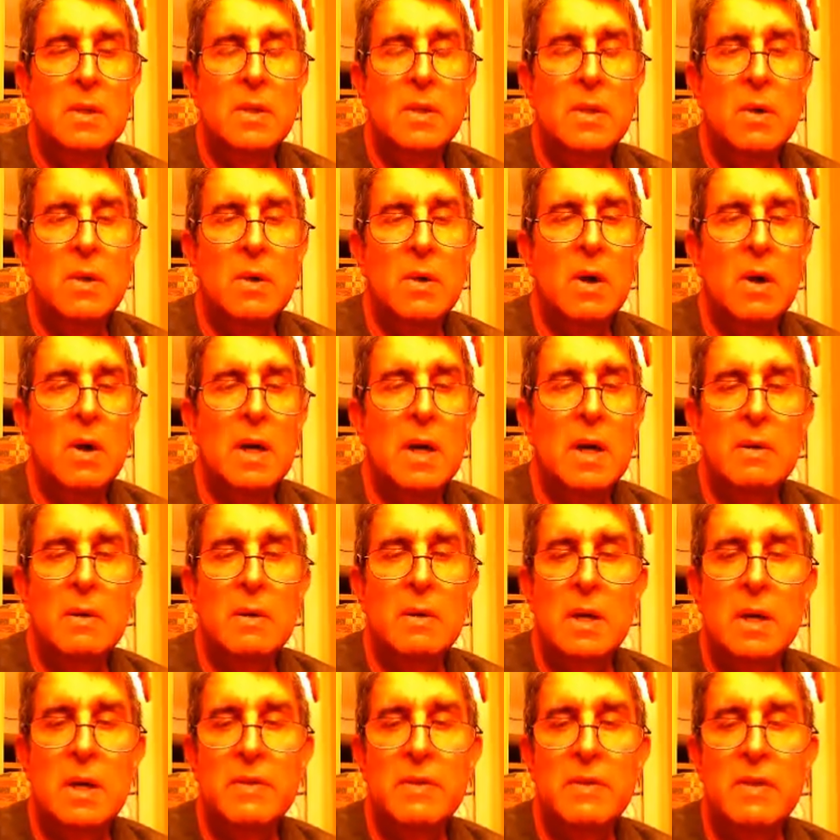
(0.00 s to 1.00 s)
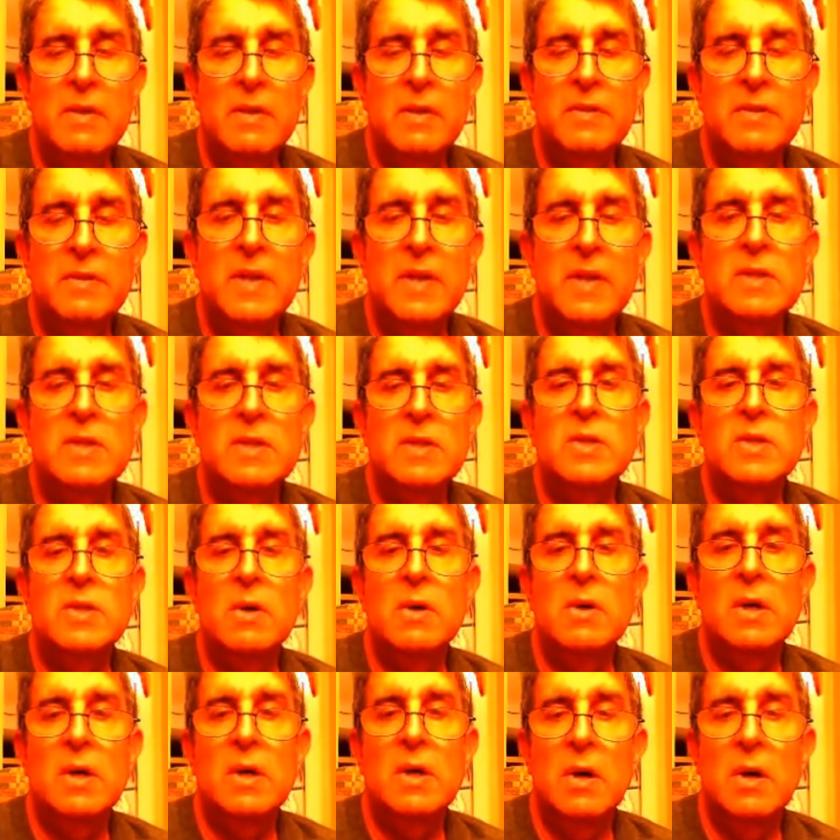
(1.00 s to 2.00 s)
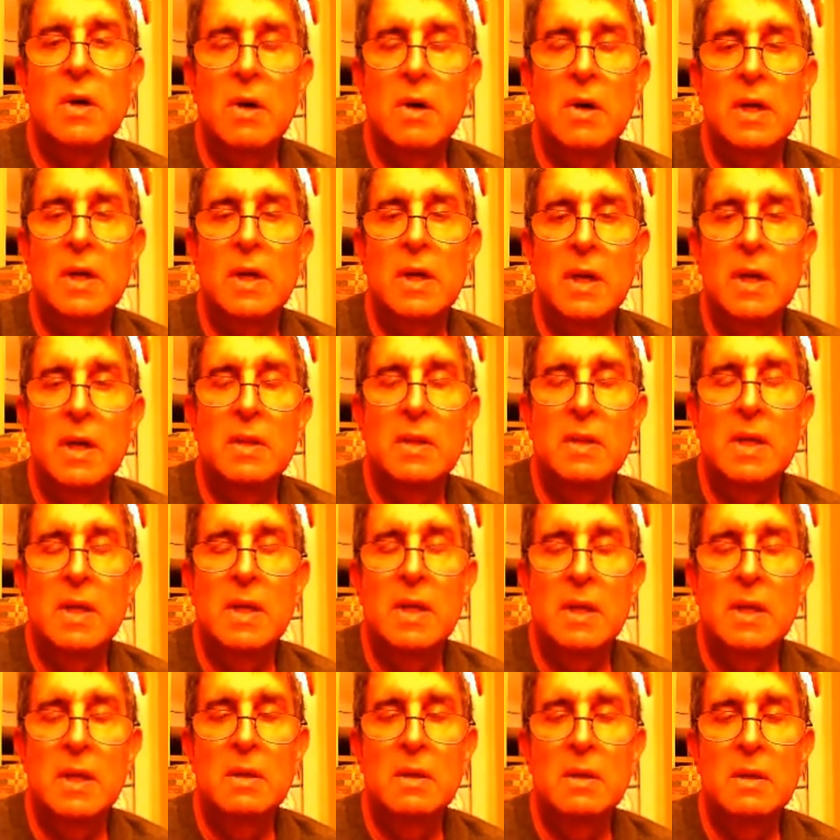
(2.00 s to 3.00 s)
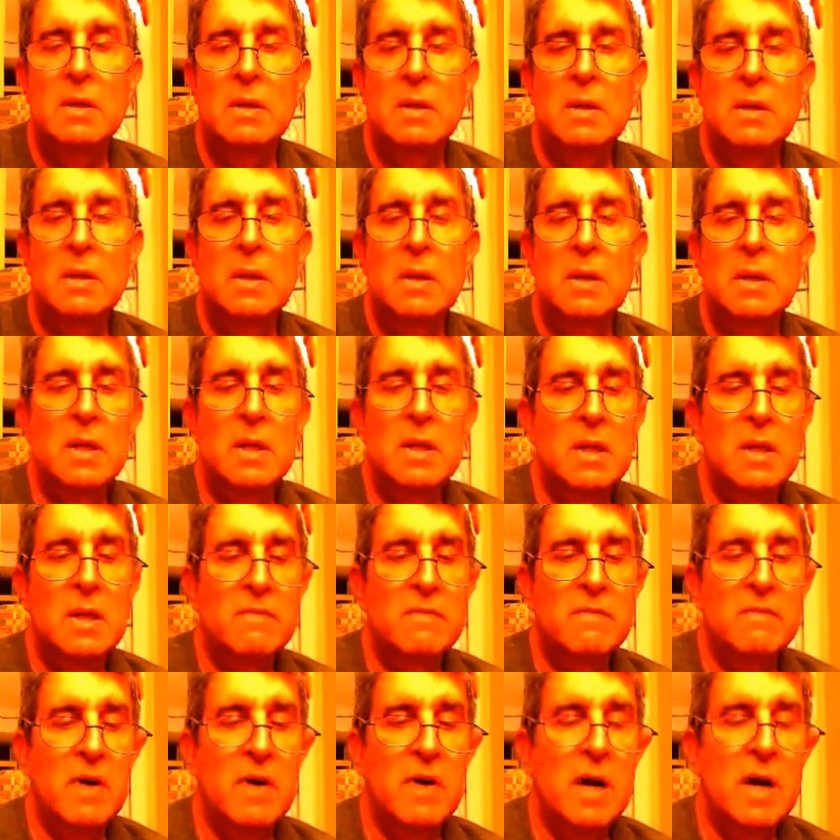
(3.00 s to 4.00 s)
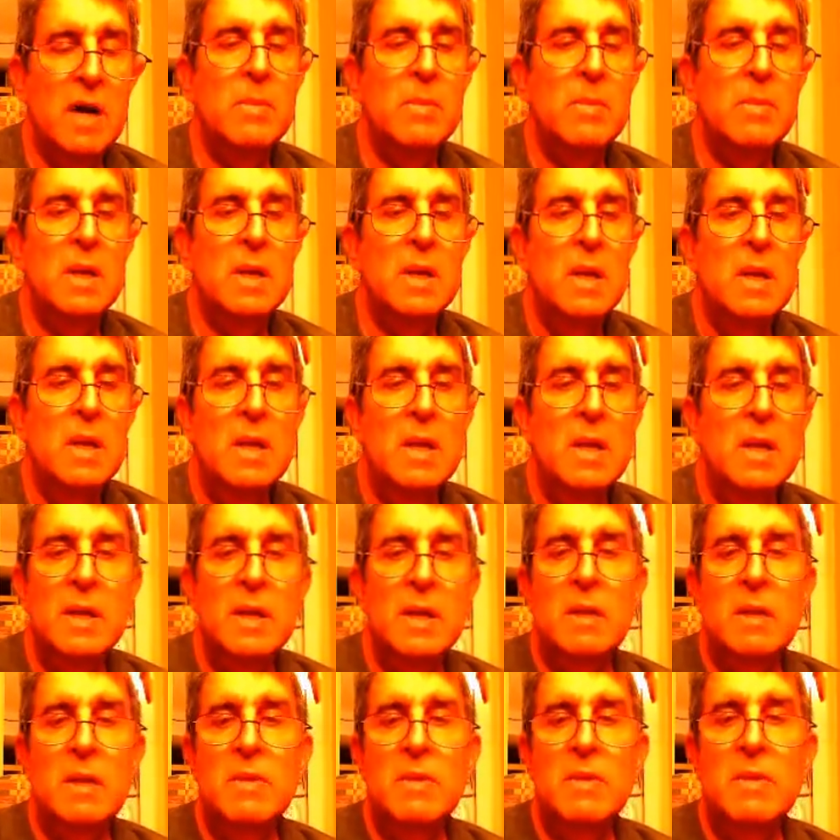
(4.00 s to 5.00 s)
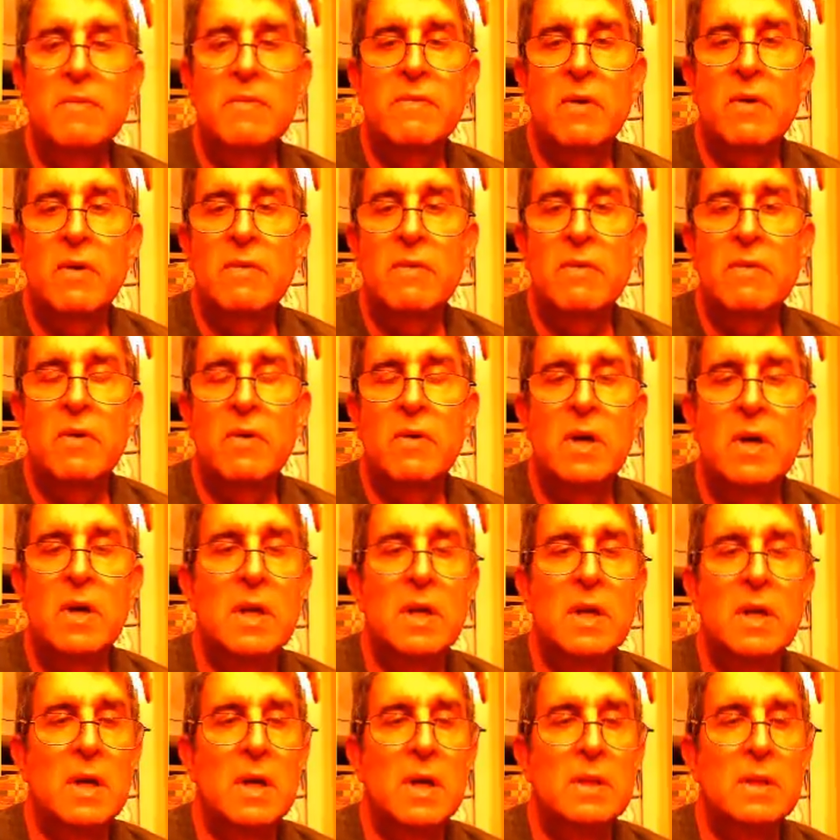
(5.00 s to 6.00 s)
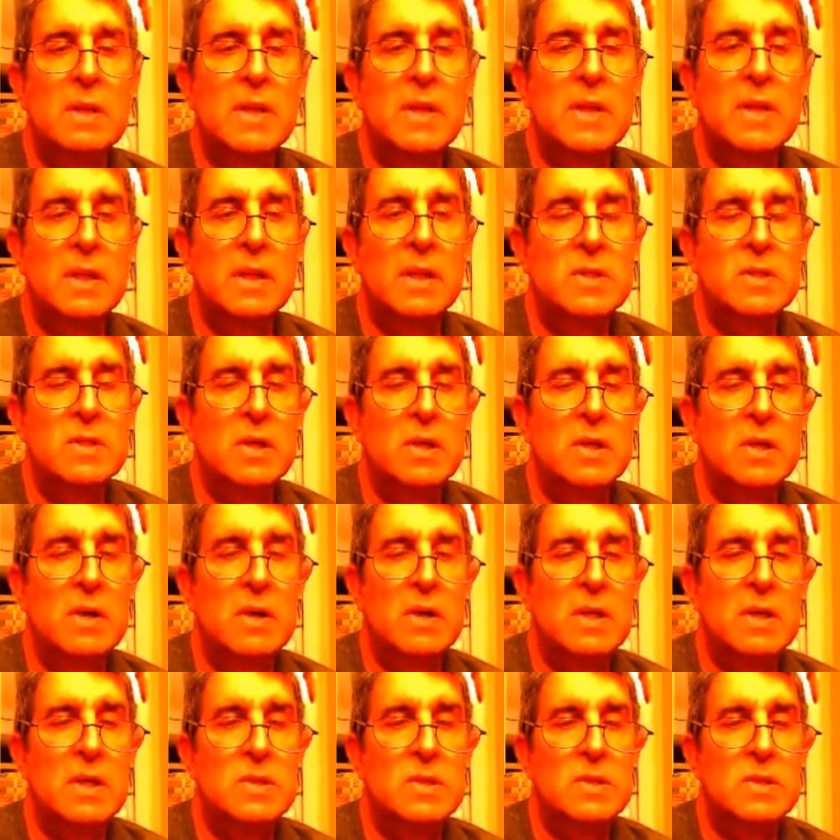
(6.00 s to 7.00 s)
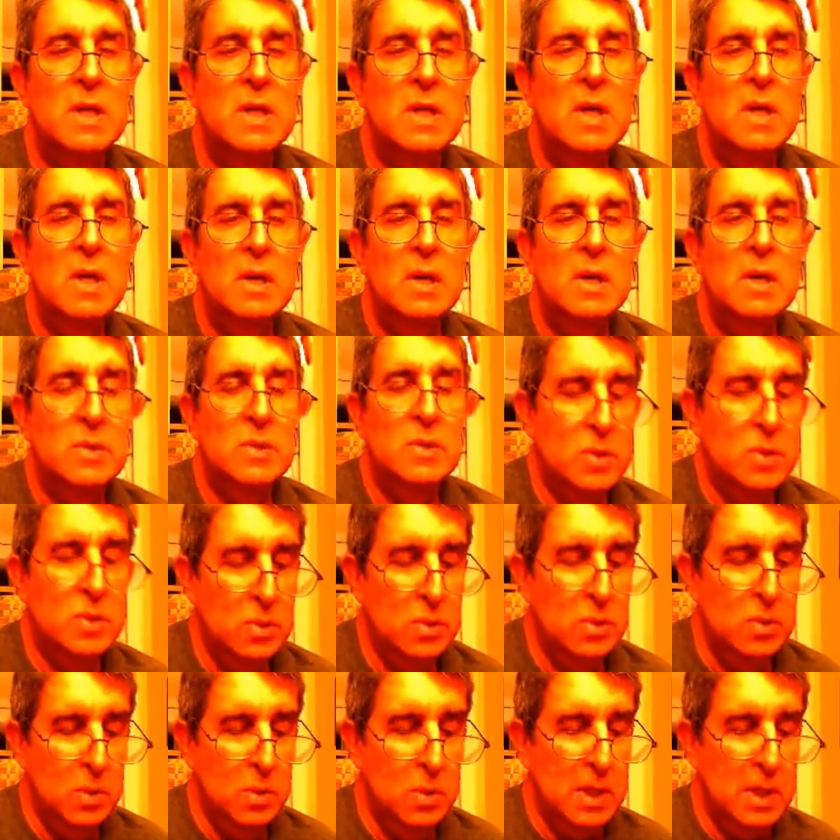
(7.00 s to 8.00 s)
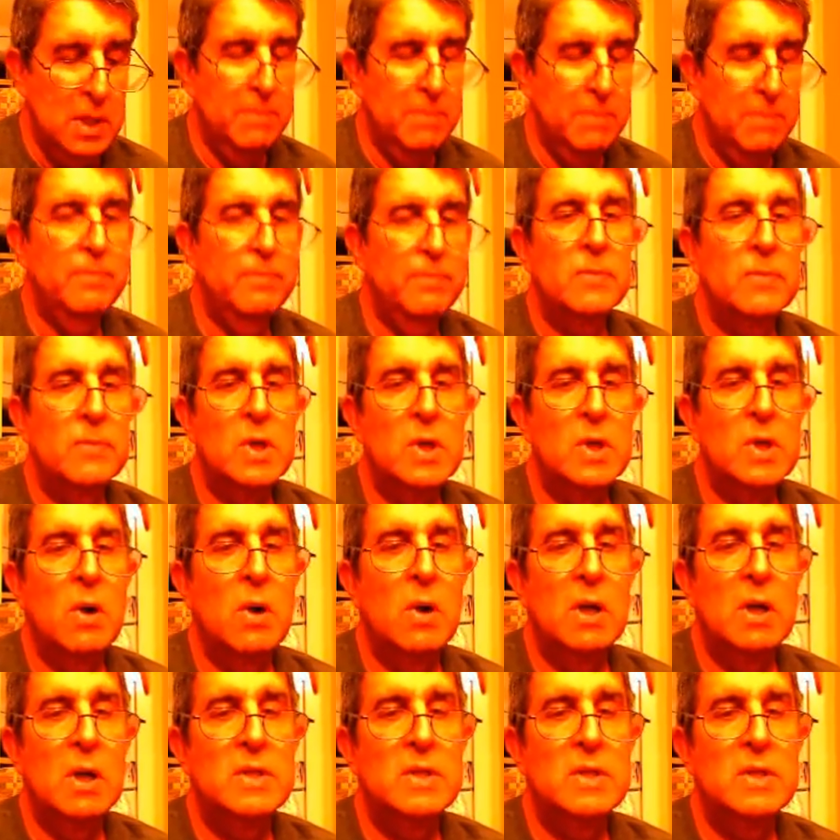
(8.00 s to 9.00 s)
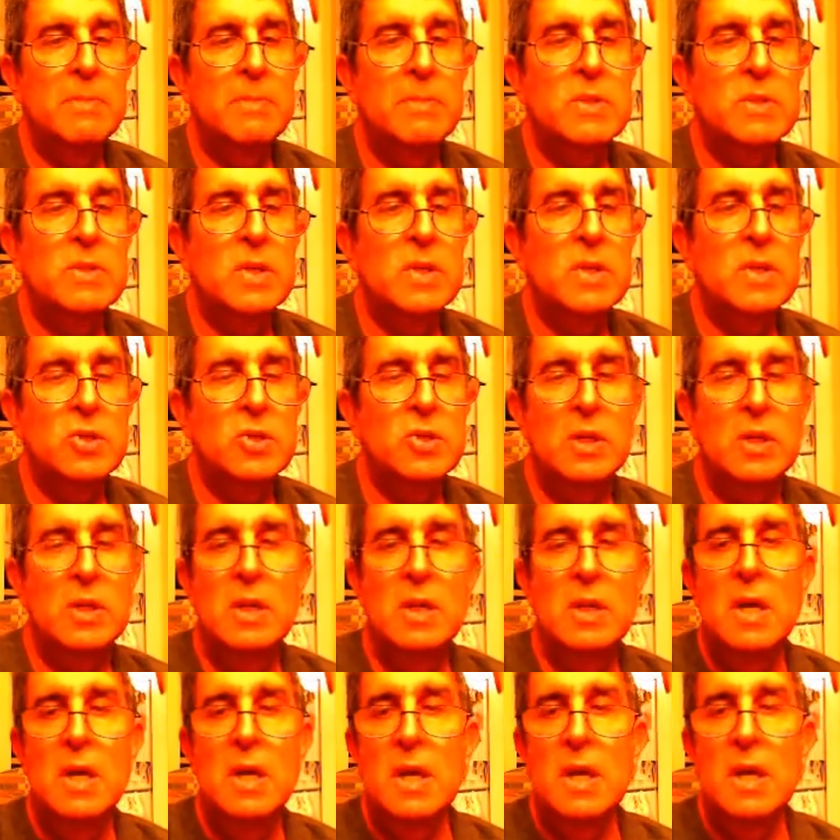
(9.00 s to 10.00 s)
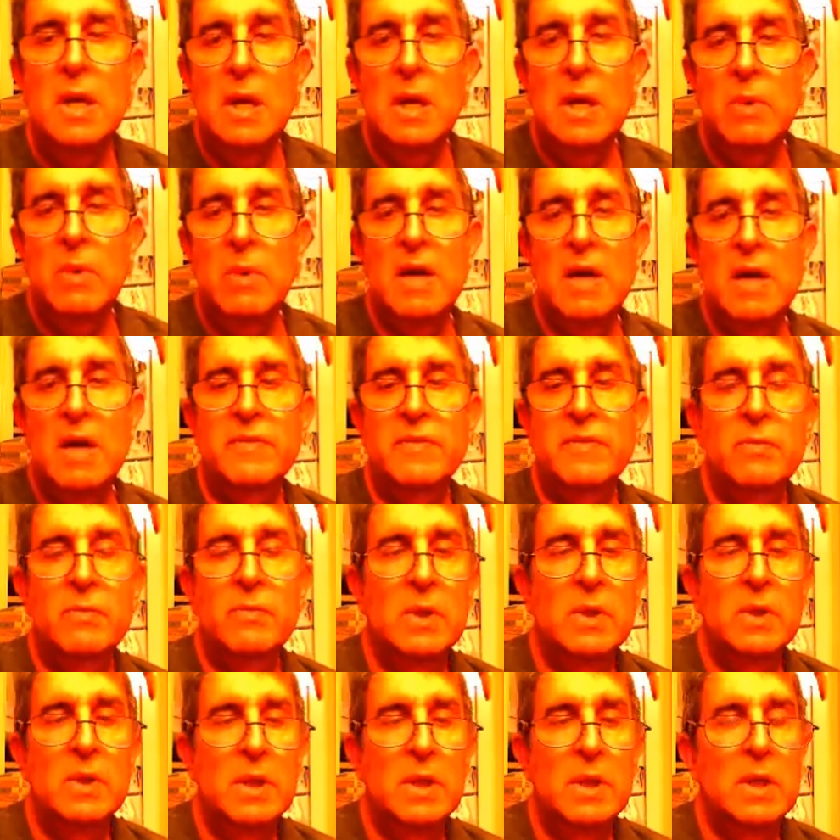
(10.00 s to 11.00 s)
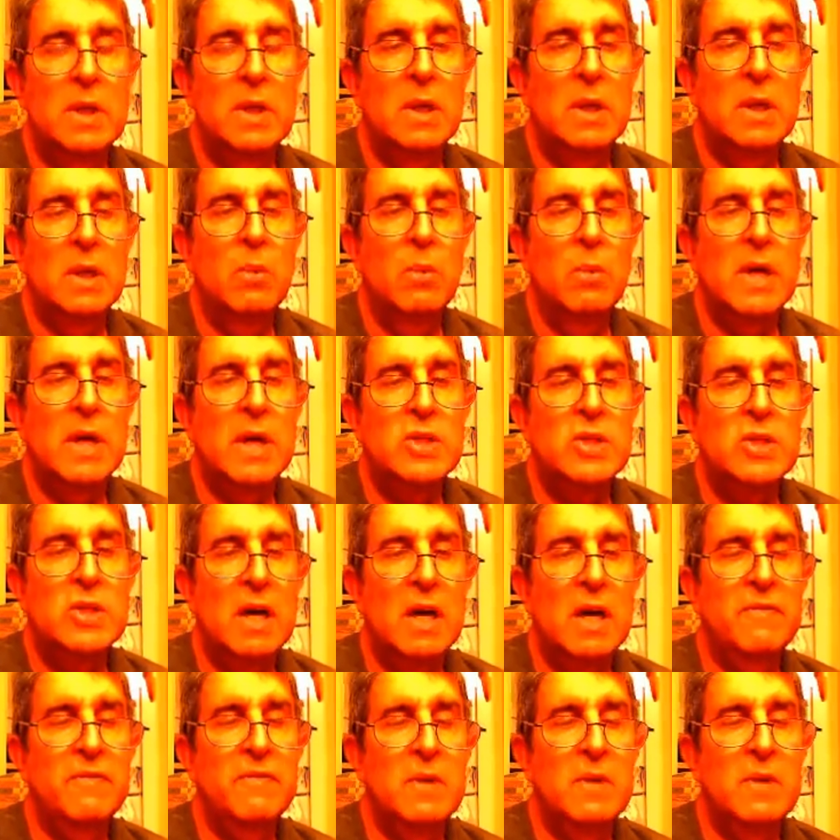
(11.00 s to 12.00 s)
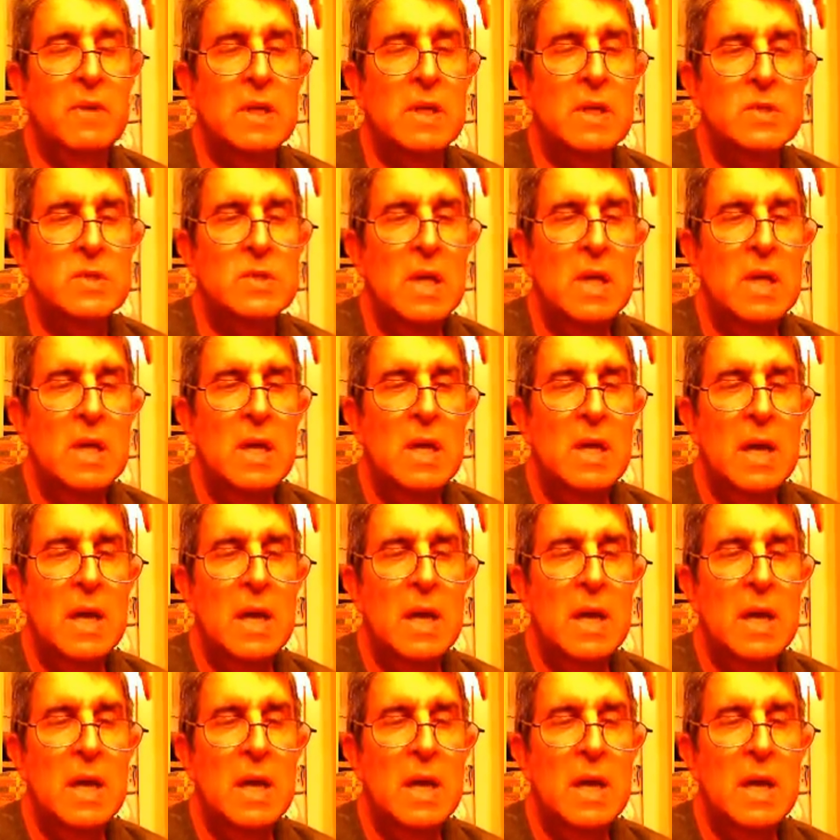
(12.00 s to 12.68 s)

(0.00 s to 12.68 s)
there are things that are occurring in the environment that can be very, very deleterious to coral deposition, and we have to really watch out for this.